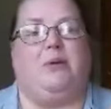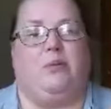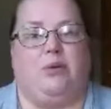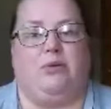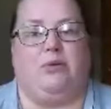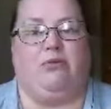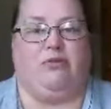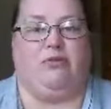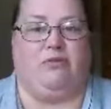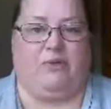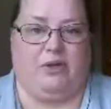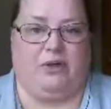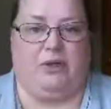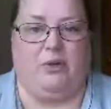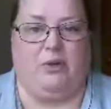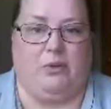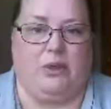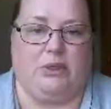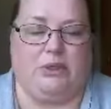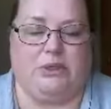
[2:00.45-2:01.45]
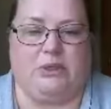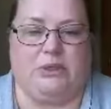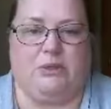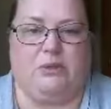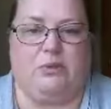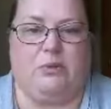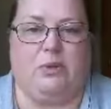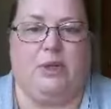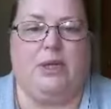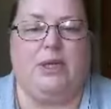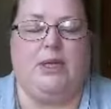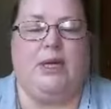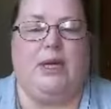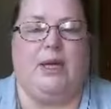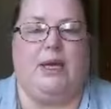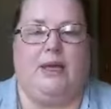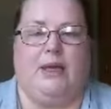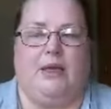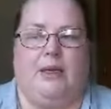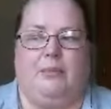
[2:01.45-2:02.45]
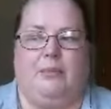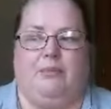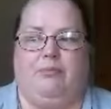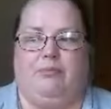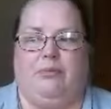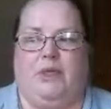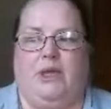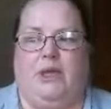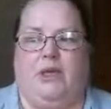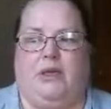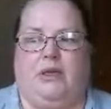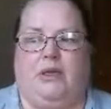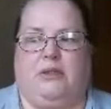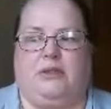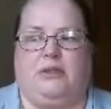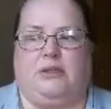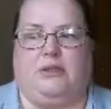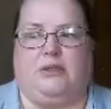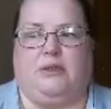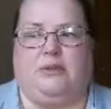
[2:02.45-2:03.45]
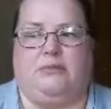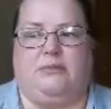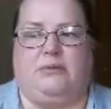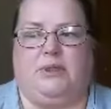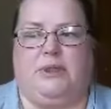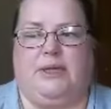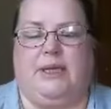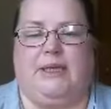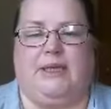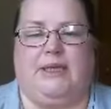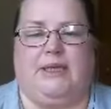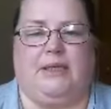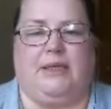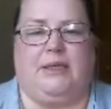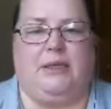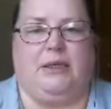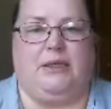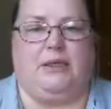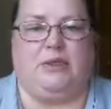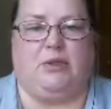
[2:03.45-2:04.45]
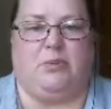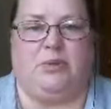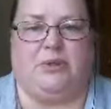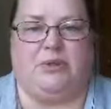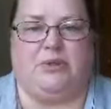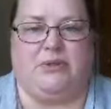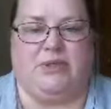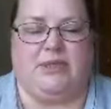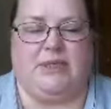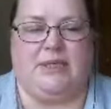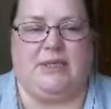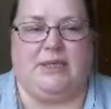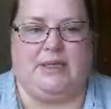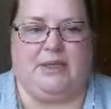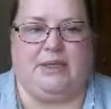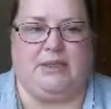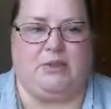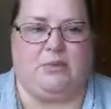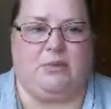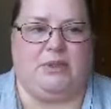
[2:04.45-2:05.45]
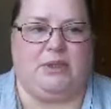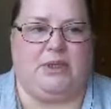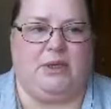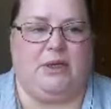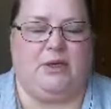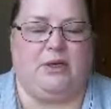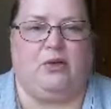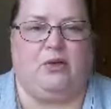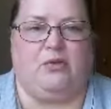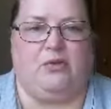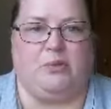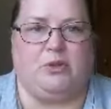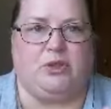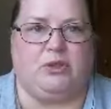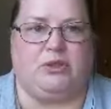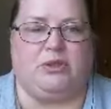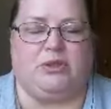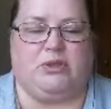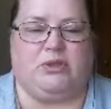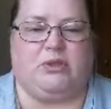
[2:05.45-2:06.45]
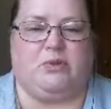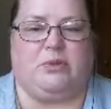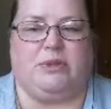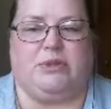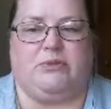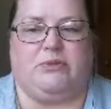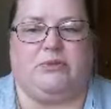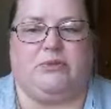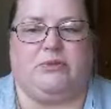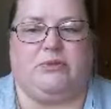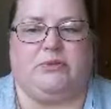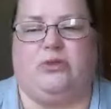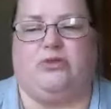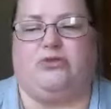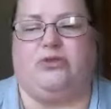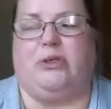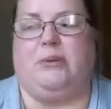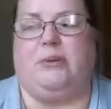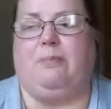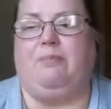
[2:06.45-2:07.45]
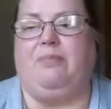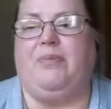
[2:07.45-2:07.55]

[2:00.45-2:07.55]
They will refer you on to the clinic in Dublin. There is a clinic in Dublin that I know of. I'm sure there's other ones around the country.